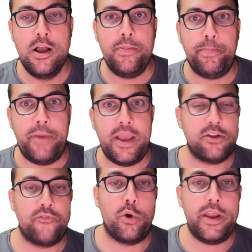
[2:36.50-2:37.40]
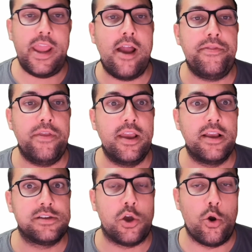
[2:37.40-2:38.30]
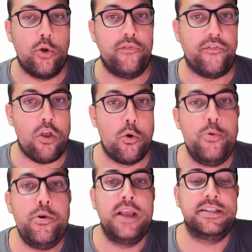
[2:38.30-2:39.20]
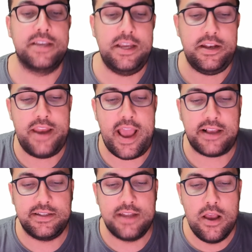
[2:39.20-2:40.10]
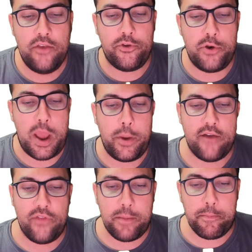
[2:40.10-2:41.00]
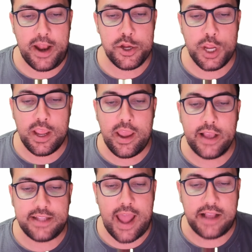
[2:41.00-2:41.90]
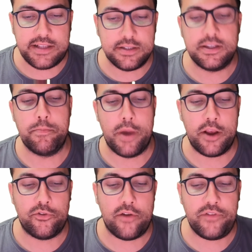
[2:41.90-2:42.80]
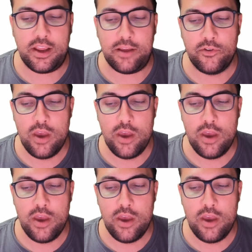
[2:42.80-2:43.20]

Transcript: based off what AI thinks could flow nicely next. So now we have like managing guest access in Microsoft Teams.